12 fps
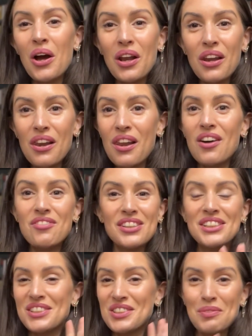
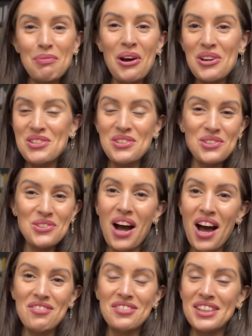loveliest person to have